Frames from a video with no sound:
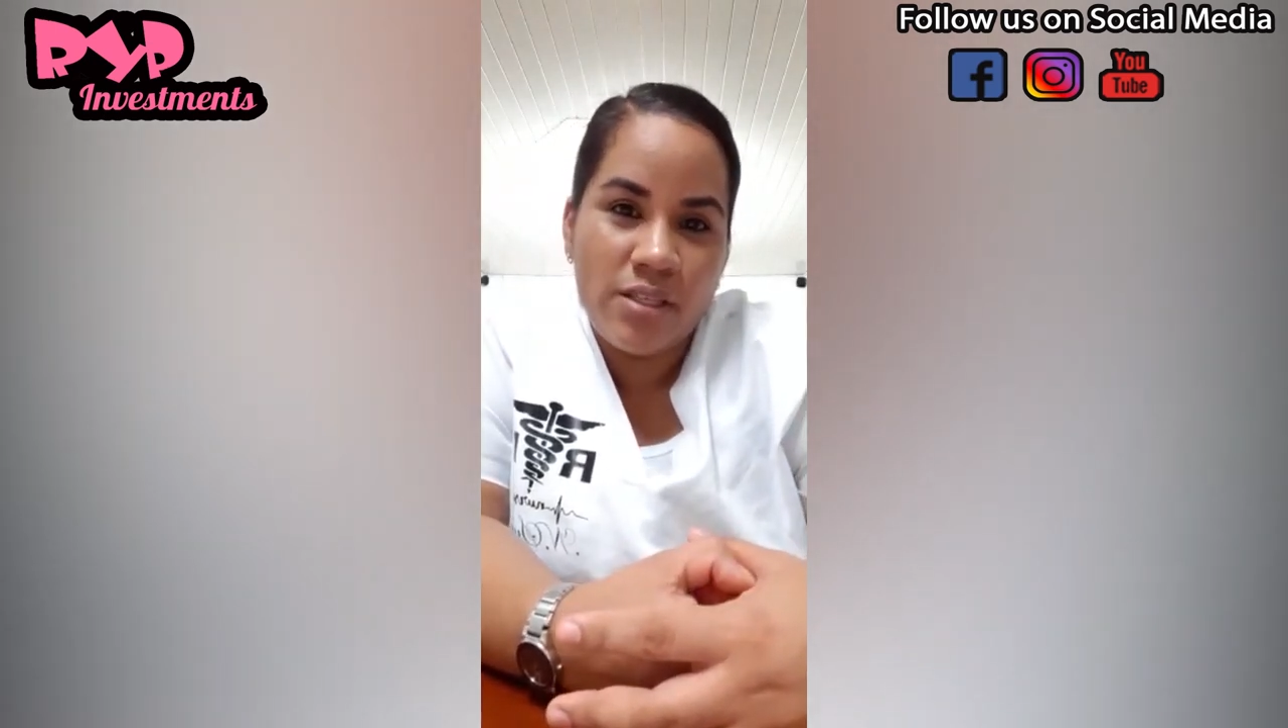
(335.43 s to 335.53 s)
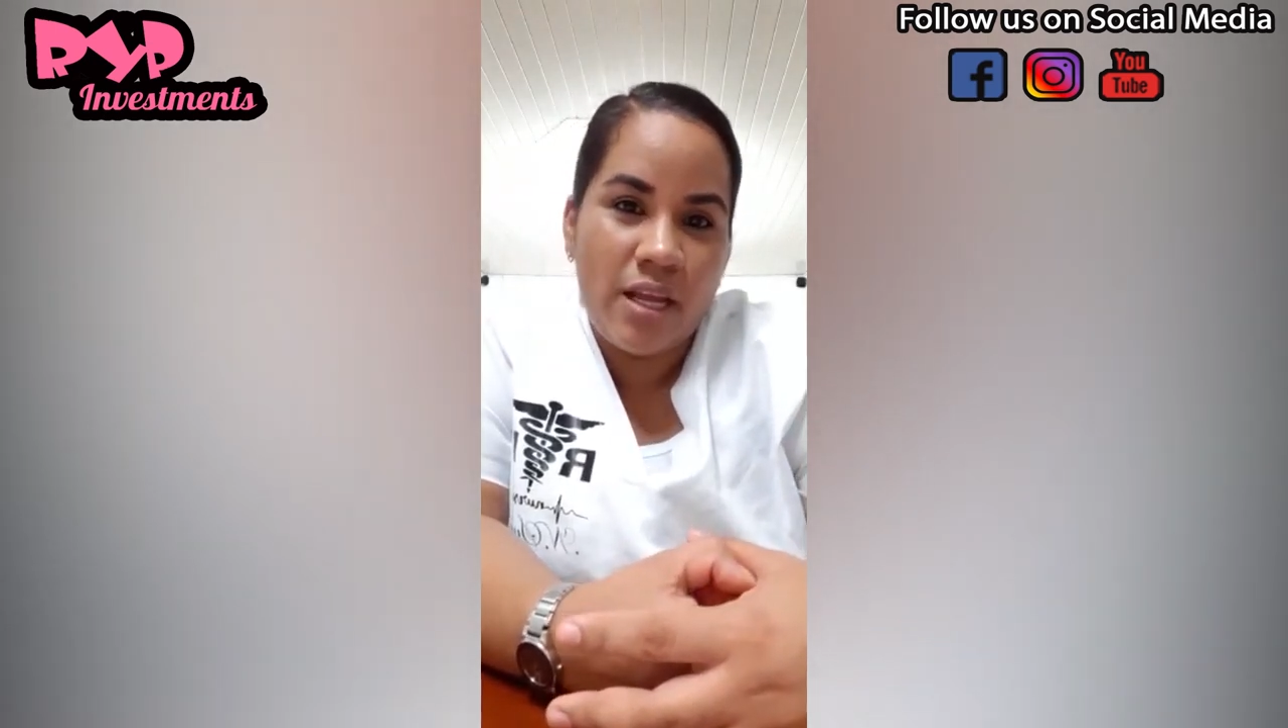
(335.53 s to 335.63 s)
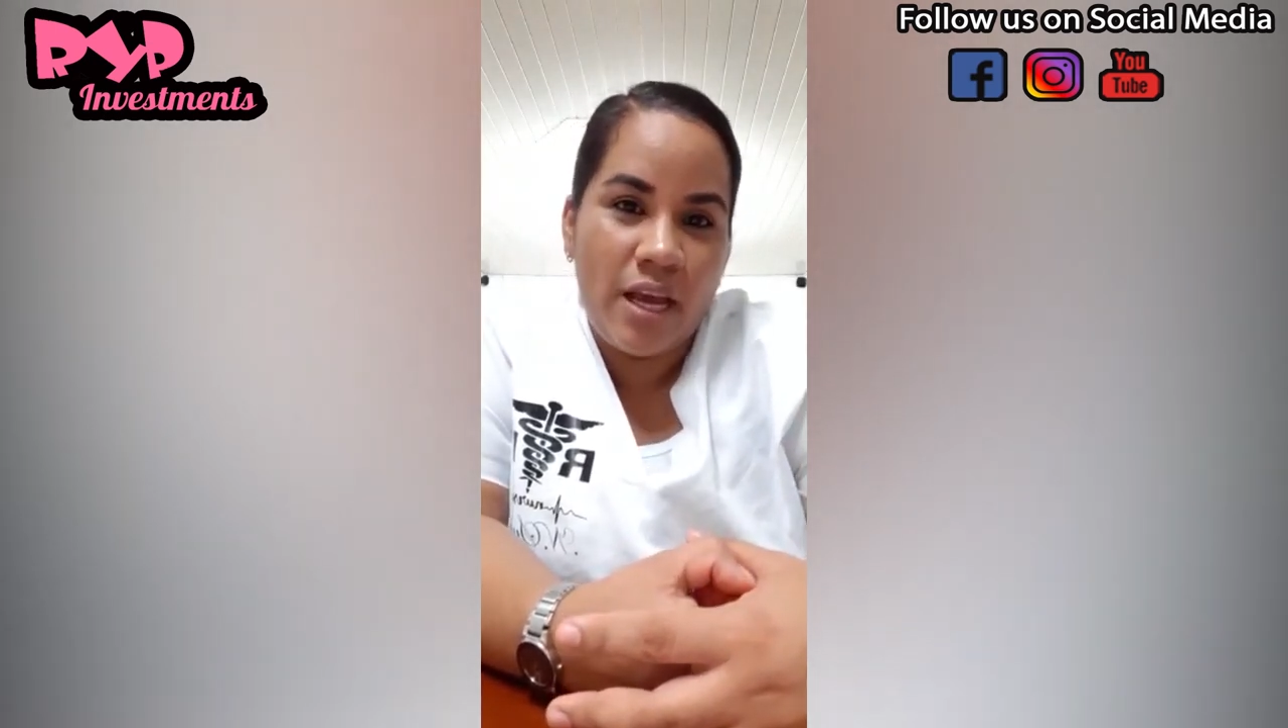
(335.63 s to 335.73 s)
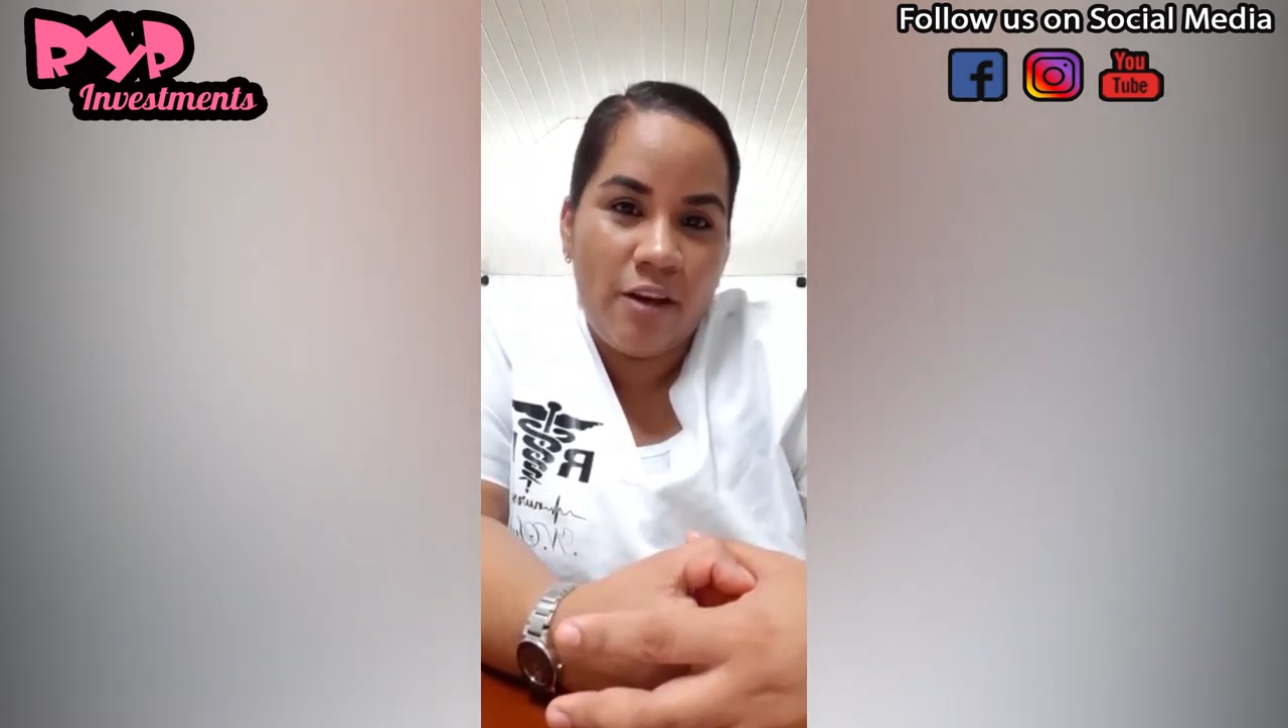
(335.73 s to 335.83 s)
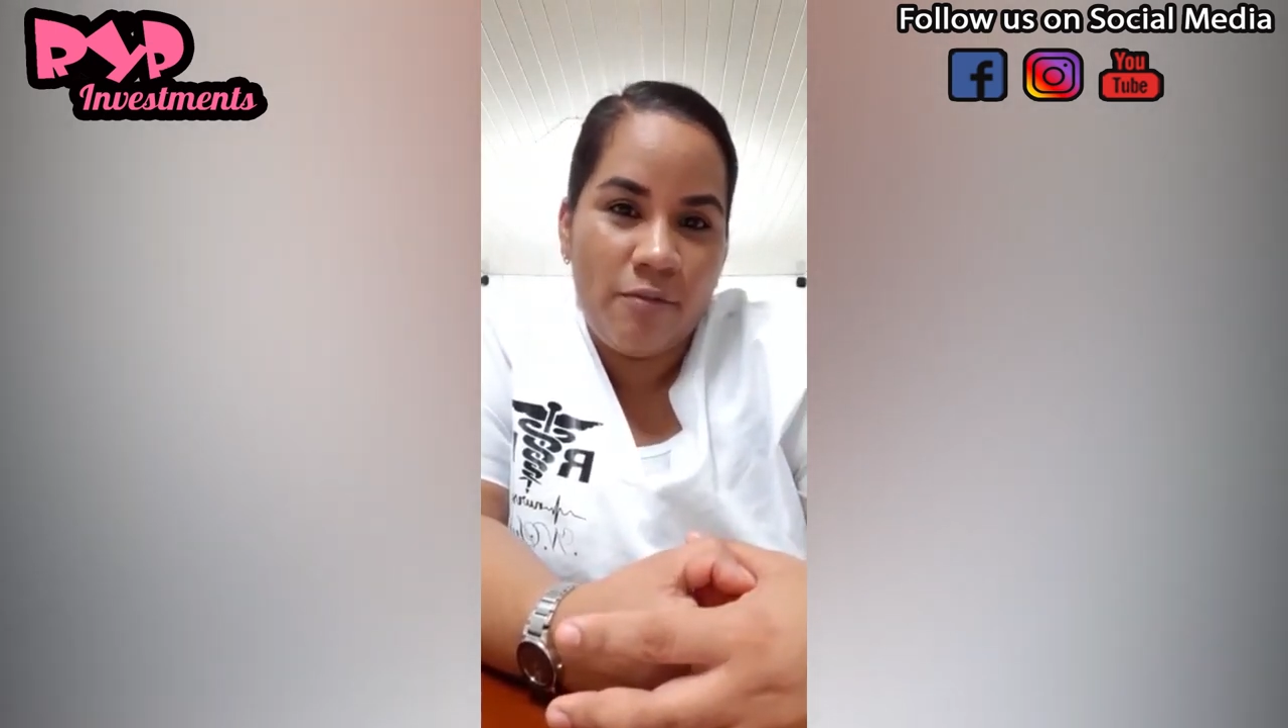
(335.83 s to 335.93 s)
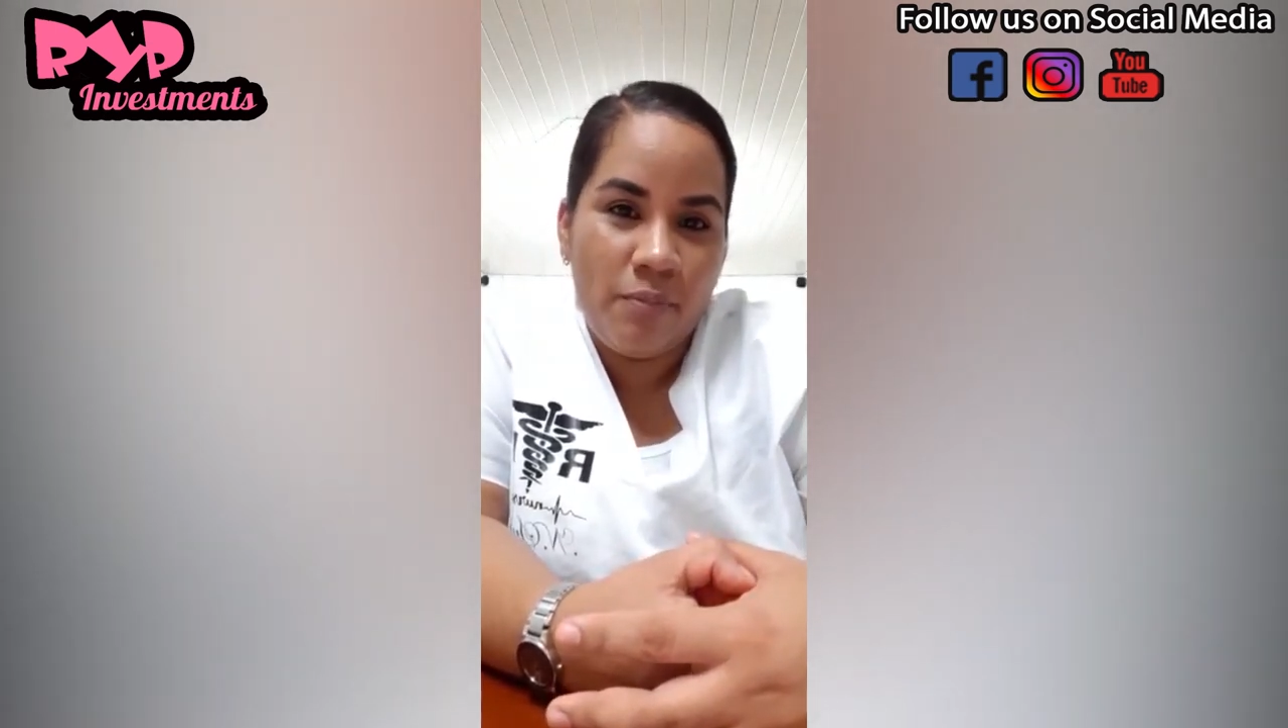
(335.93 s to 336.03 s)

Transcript: that I have